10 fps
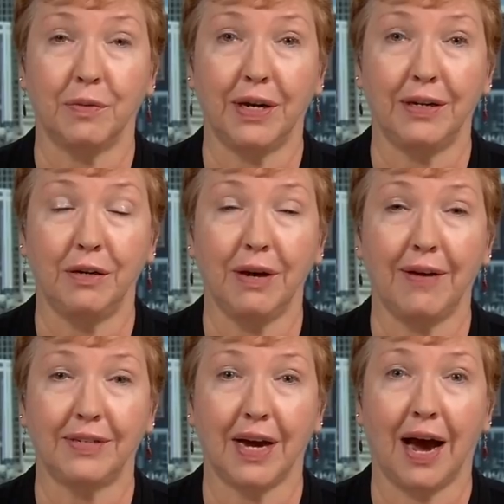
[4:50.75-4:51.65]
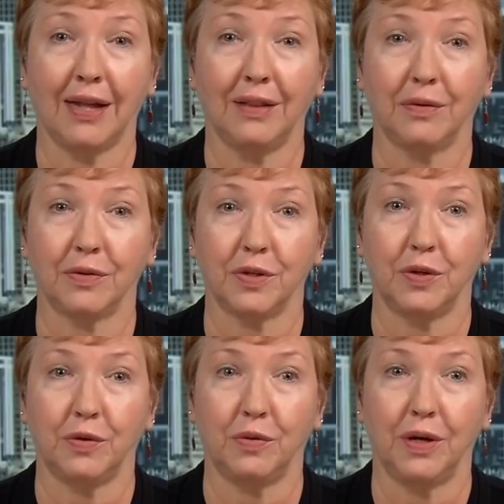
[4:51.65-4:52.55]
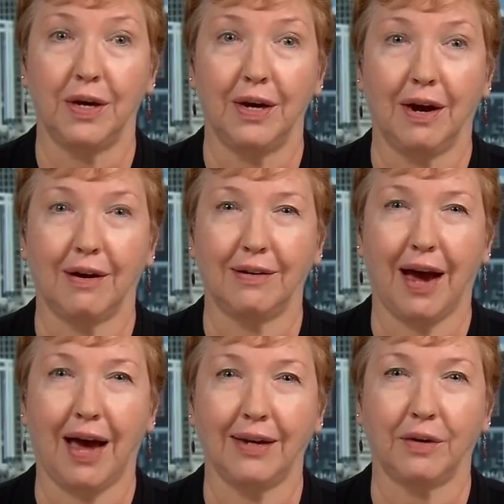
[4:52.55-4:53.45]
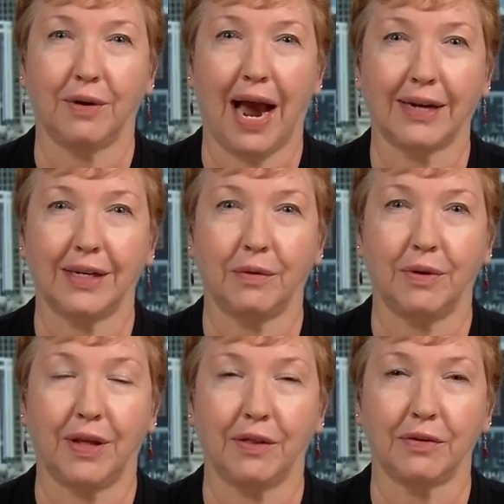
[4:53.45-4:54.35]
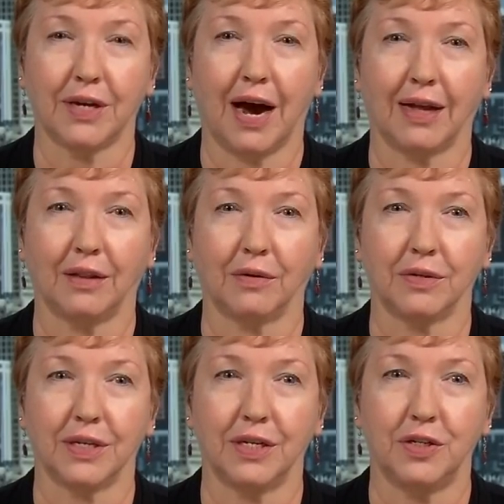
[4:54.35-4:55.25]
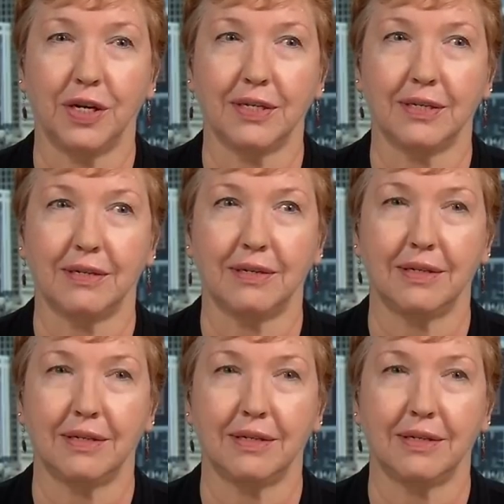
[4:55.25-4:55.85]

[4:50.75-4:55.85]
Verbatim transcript: When you have toddlers who are not interacting with other toddlers and just